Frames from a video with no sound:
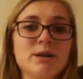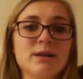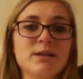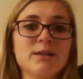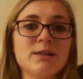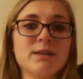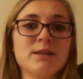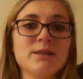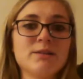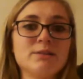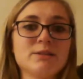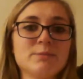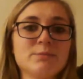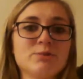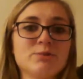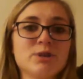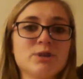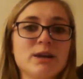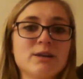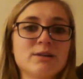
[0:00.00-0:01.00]
and then you
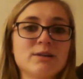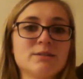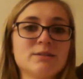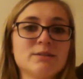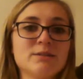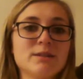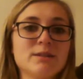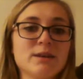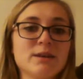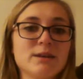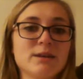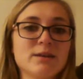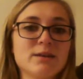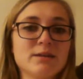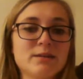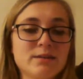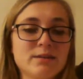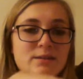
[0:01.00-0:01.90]
subtract the